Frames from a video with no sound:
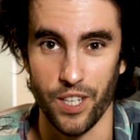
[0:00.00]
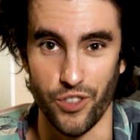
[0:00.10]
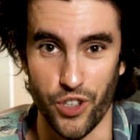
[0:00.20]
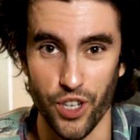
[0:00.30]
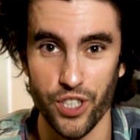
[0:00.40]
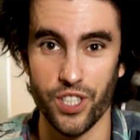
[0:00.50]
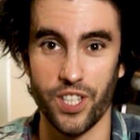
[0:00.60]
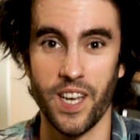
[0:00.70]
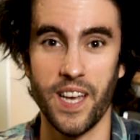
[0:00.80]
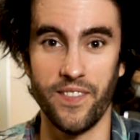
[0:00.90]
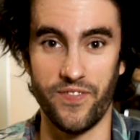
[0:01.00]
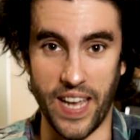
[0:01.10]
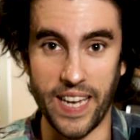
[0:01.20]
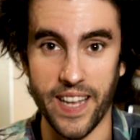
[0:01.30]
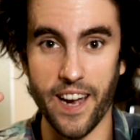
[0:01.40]
just
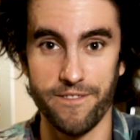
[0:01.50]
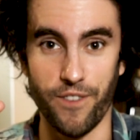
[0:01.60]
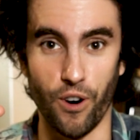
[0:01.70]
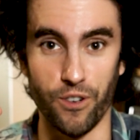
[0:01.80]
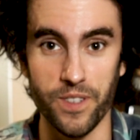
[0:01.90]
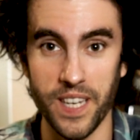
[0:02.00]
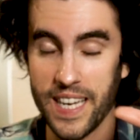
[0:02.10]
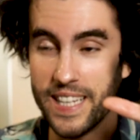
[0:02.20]
take their phone,